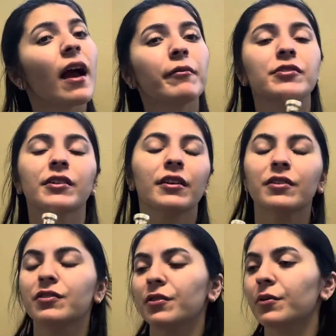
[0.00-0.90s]
I'm just gonna
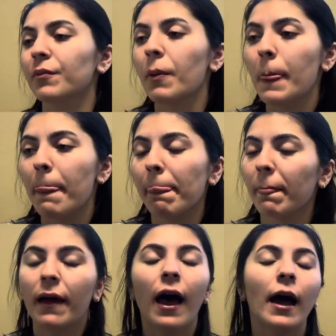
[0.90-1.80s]
do
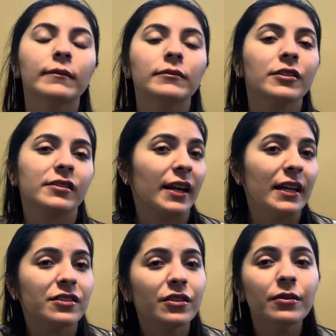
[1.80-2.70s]
just an
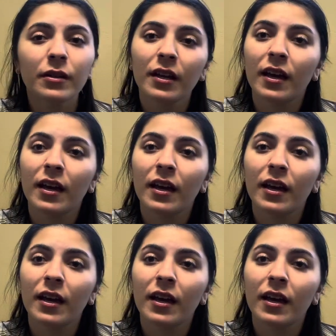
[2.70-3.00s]
etude.